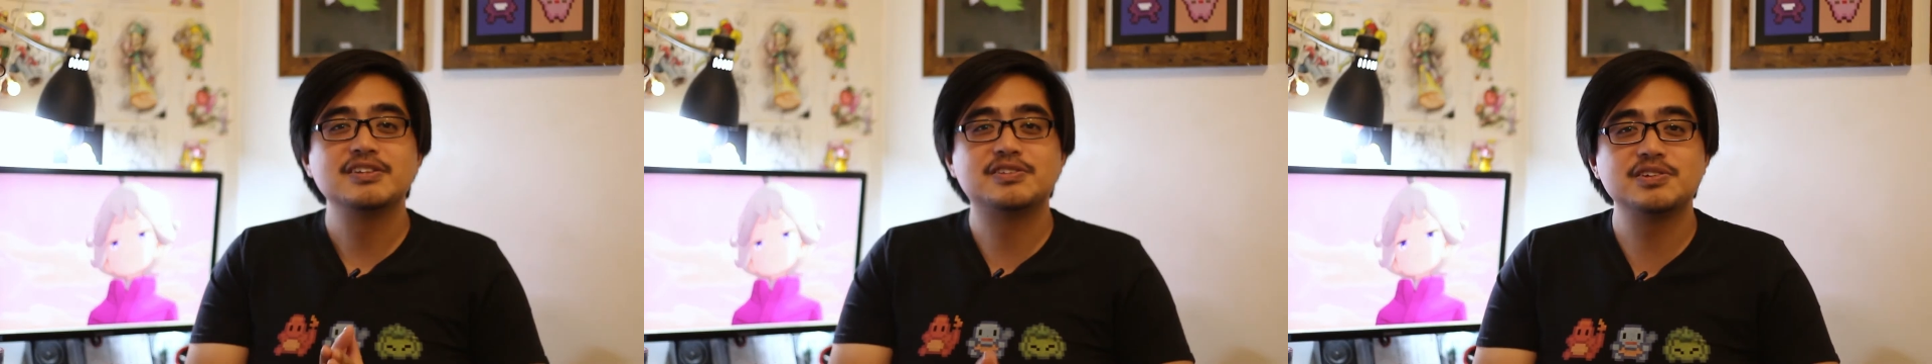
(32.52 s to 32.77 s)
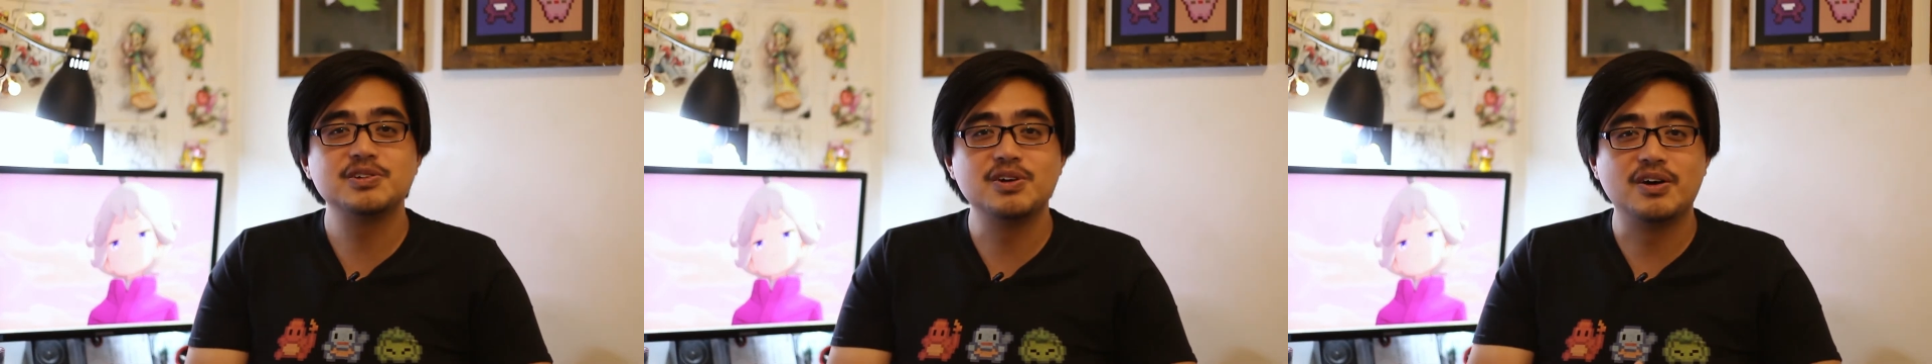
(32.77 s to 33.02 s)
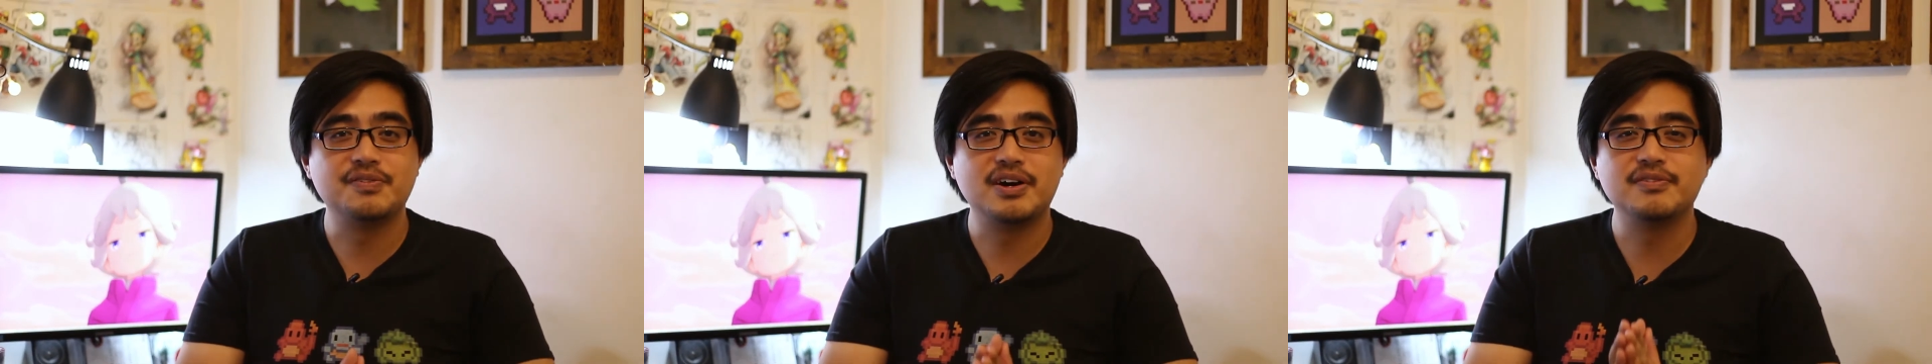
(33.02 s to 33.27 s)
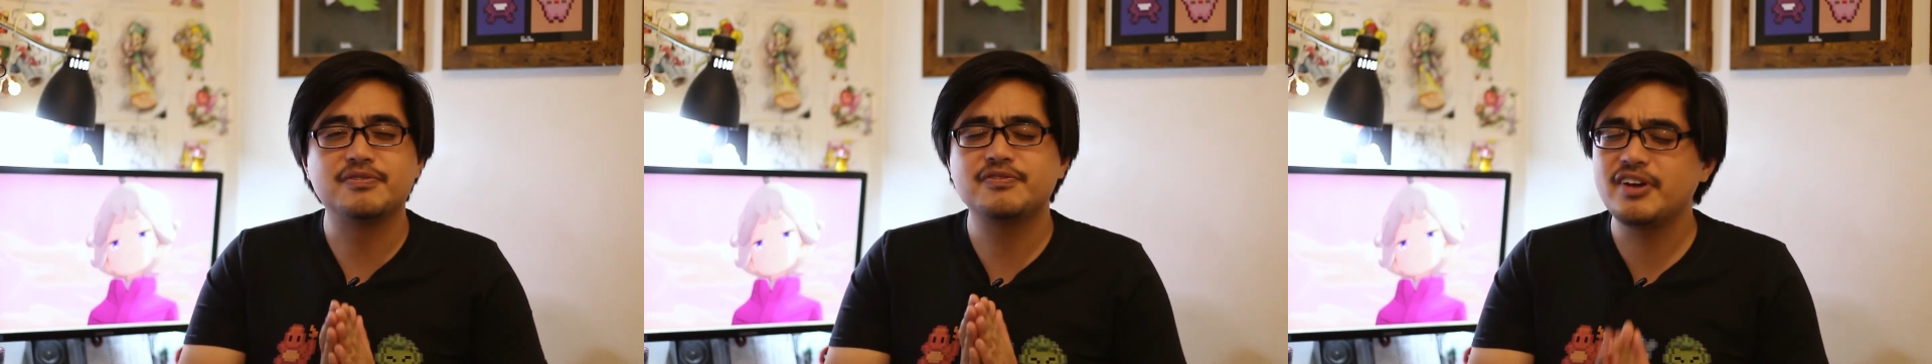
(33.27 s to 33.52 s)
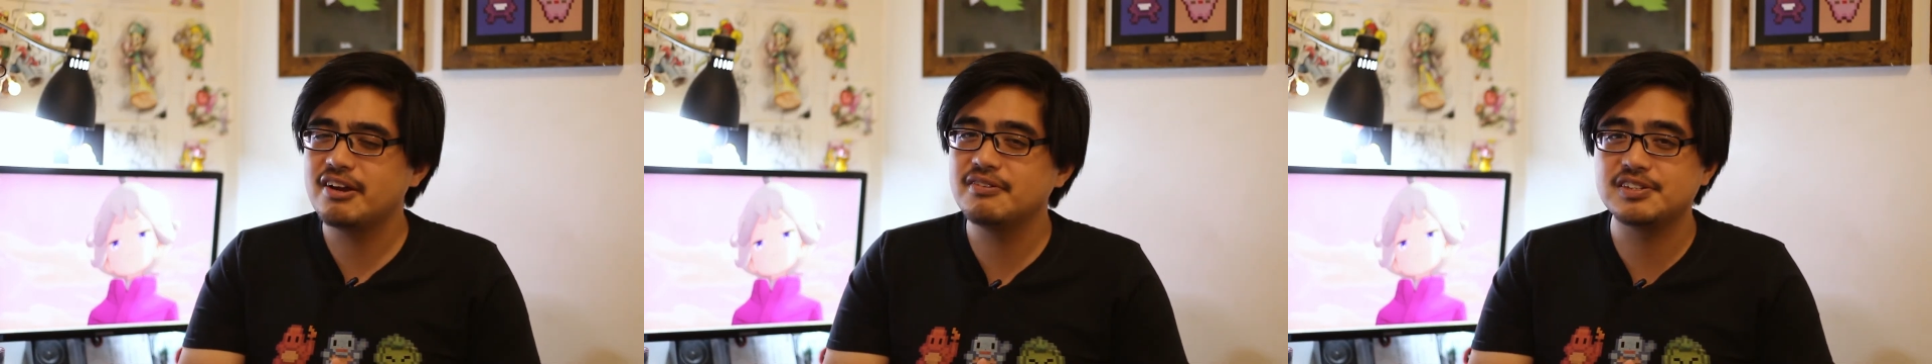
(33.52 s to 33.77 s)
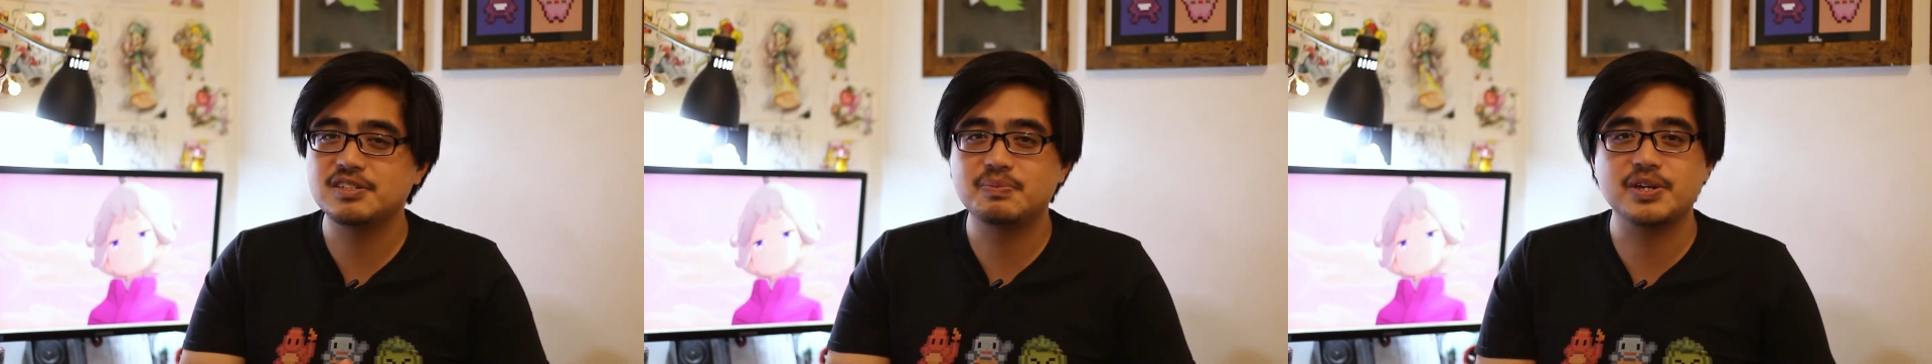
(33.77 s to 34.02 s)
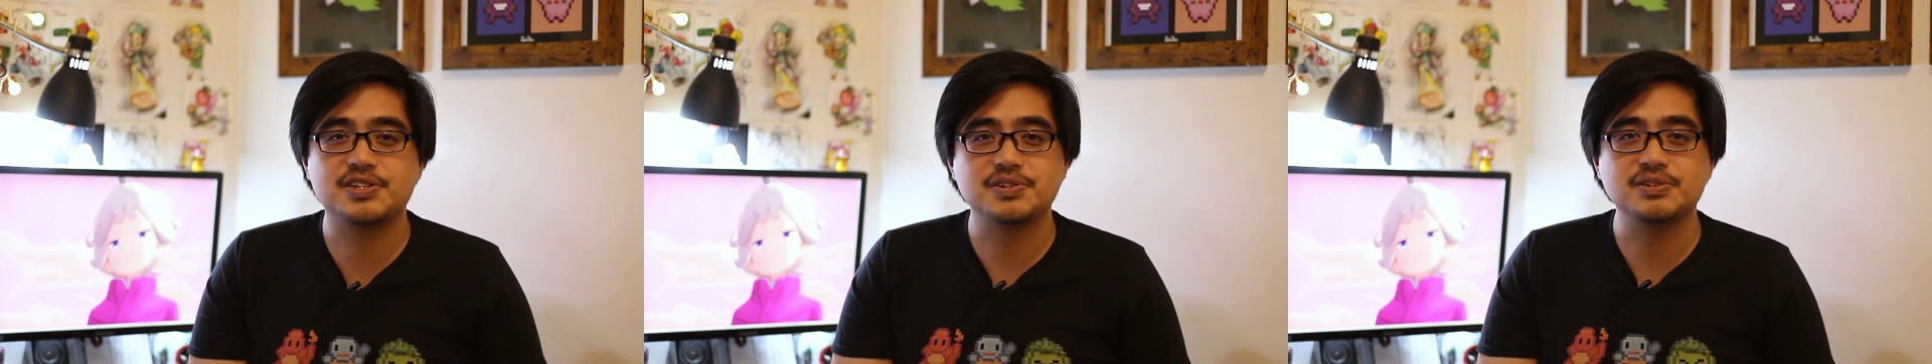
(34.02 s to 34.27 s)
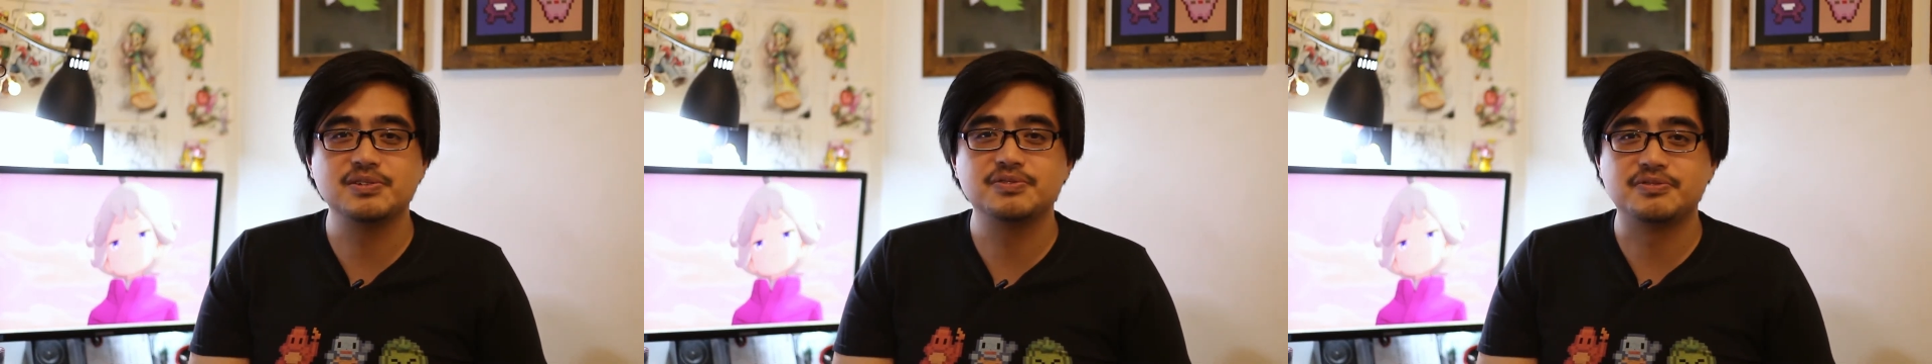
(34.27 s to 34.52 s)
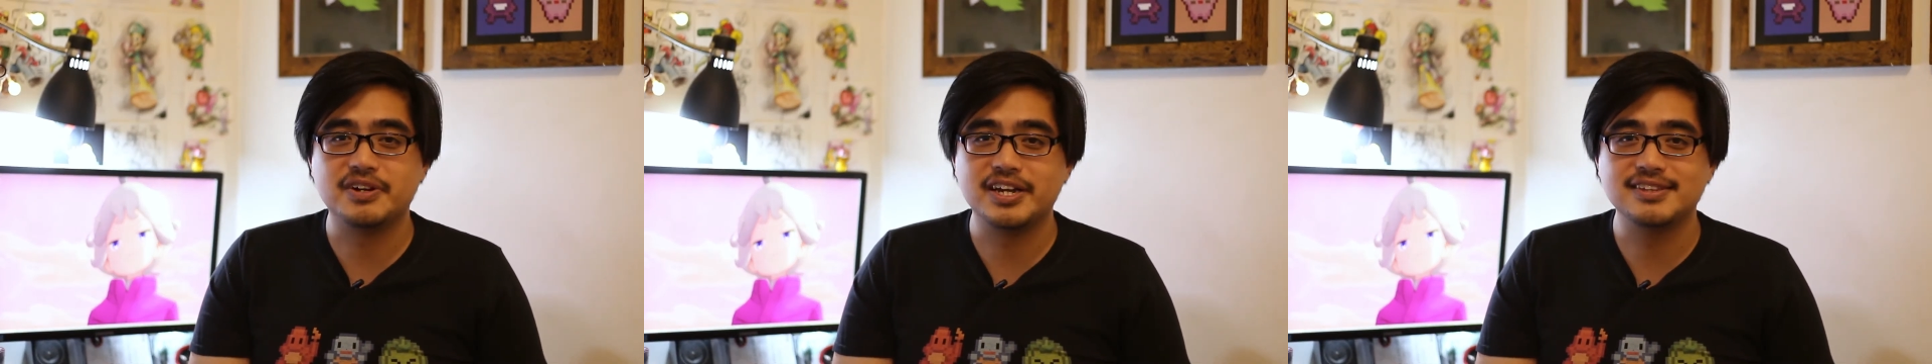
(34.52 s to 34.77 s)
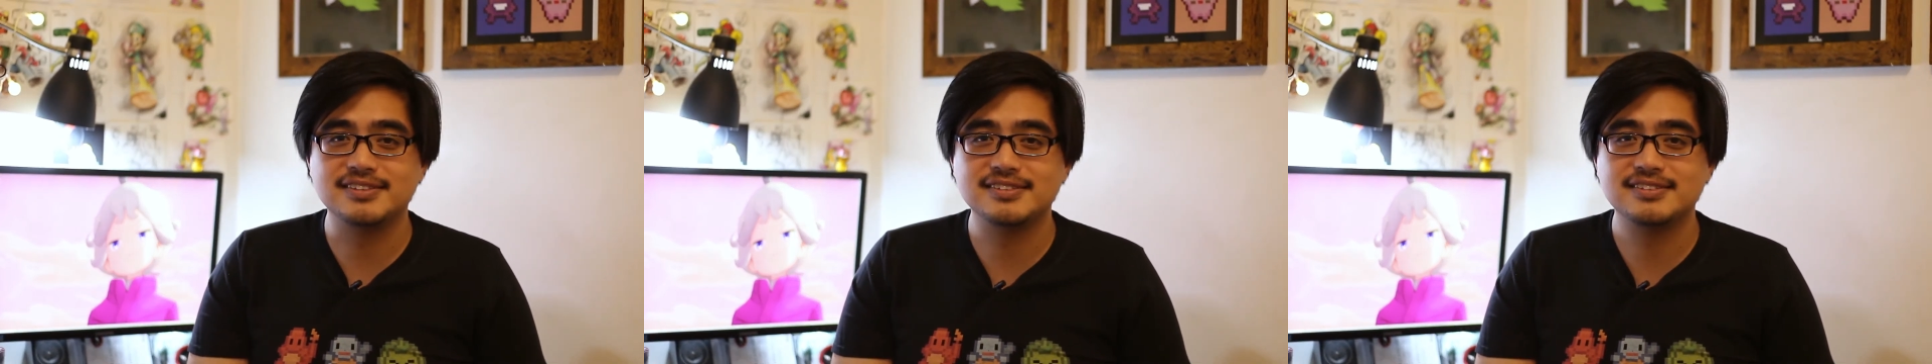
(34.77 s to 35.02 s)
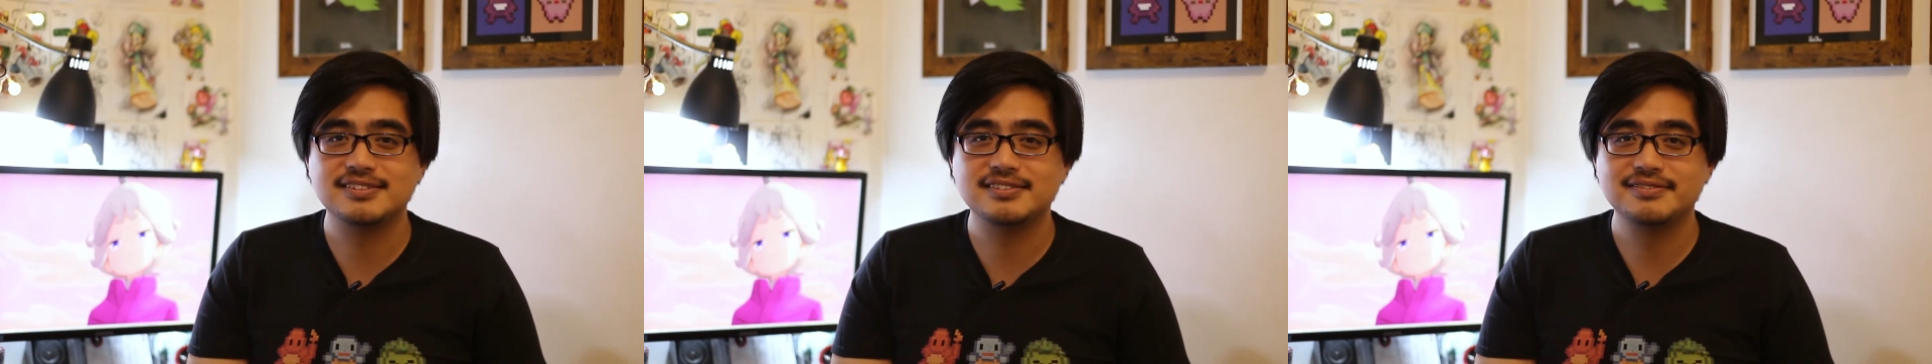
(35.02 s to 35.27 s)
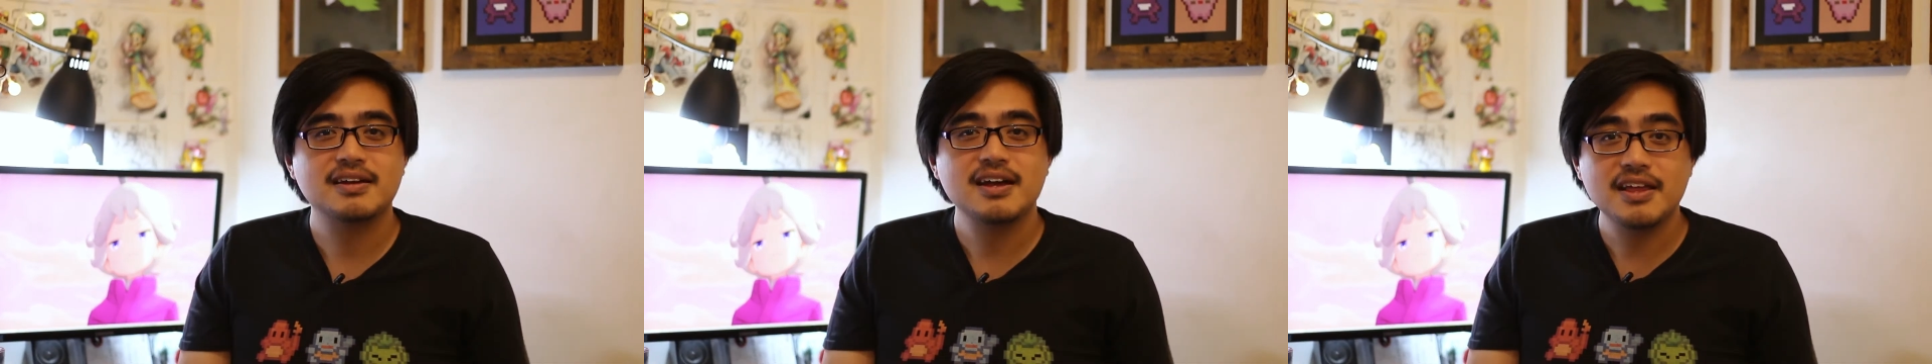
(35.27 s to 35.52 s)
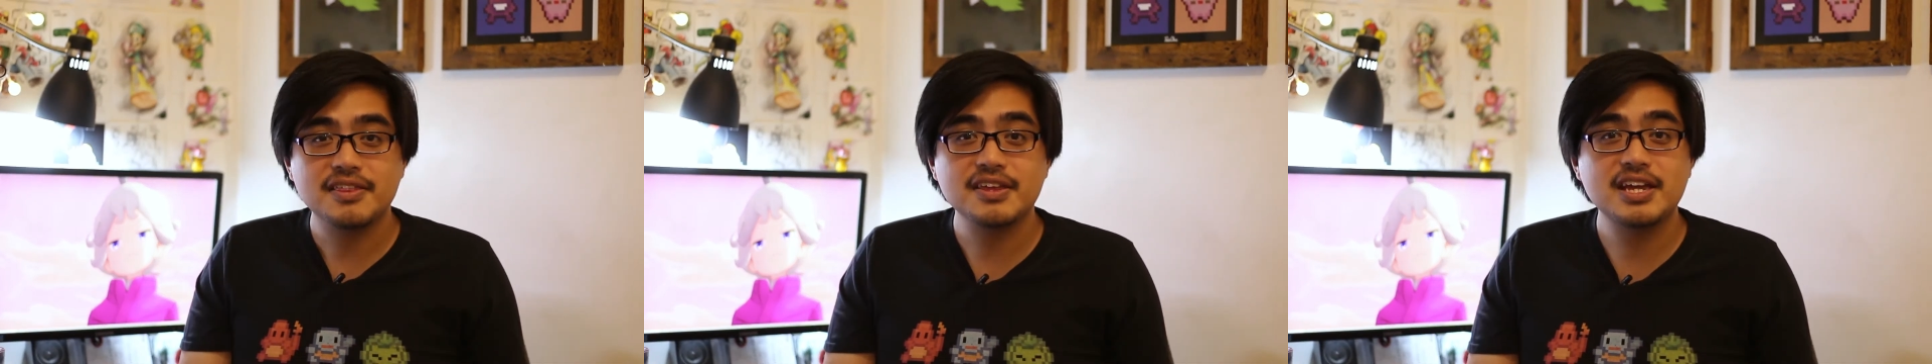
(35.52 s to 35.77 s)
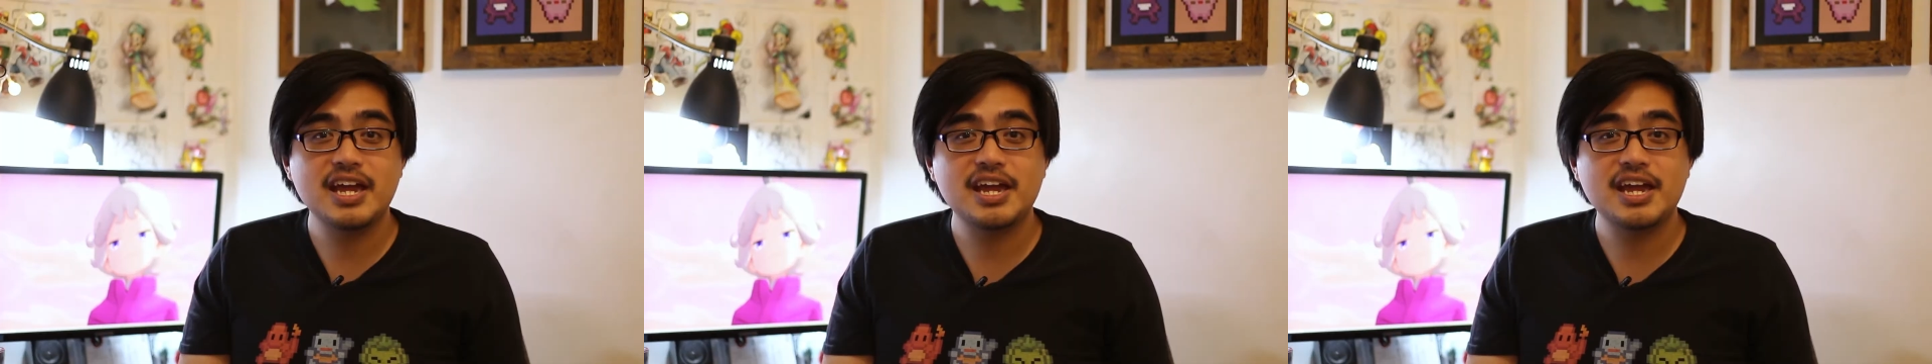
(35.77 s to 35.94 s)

two of our very special friends. The